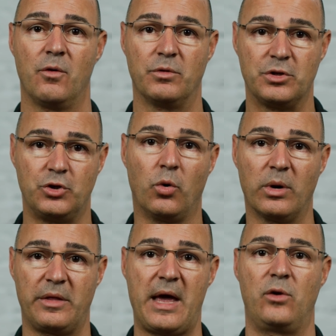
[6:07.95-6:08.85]

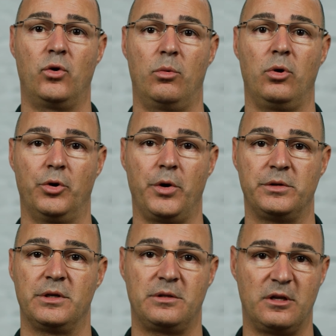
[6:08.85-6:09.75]
restoring that normal
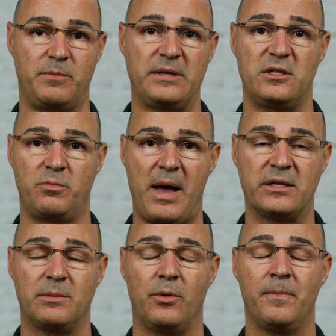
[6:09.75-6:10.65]
lordosis as best as
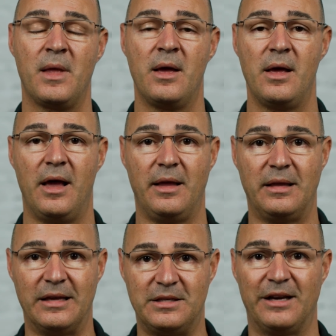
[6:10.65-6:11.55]
possible
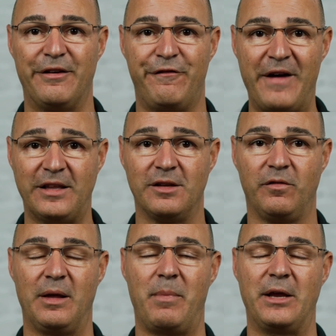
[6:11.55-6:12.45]
is done
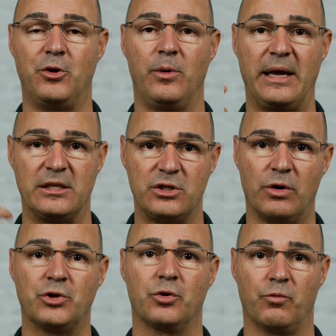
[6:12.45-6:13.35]
effectively by doing a
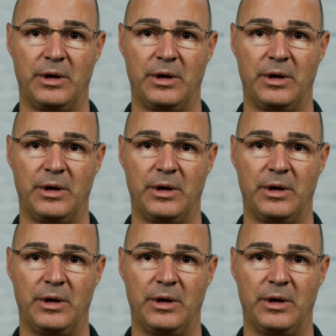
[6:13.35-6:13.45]
structural